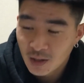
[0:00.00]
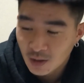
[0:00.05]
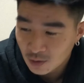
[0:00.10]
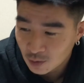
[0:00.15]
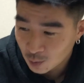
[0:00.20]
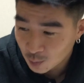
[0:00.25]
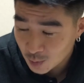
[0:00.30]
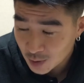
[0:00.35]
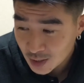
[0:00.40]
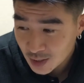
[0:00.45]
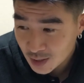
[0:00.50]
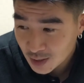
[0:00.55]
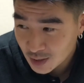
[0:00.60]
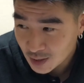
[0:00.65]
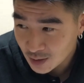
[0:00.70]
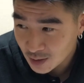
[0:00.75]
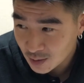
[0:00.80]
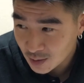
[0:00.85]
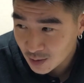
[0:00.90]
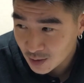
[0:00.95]
Nobody
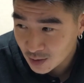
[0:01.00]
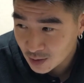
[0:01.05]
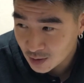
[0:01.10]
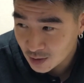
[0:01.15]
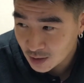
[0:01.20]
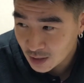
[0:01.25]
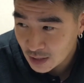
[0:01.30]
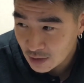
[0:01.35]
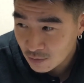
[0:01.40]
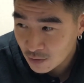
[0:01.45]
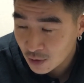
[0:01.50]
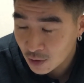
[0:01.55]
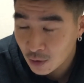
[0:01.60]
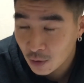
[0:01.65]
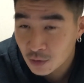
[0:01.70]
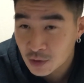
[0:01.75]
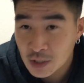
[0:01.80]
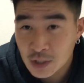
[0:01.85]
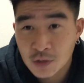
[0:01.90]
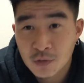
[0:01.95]
even
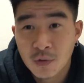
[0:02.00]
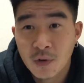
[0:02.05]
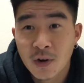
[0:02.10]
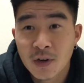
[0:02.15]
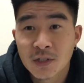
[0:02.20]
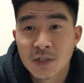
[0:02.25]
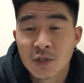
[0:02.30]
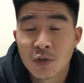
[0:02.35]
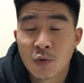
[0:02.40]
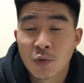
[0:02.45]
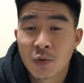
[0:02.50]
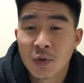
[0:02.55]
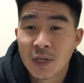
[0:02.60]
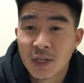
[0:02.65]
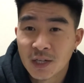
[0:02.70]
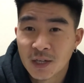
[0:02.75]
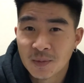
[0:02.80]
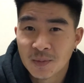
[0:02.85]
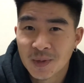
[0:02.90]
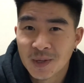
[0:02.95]
goes as far as
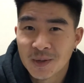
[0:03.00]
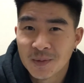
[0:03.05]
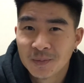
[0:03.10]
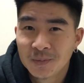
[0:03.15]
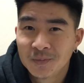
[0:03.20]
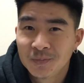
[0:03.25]
greeting me.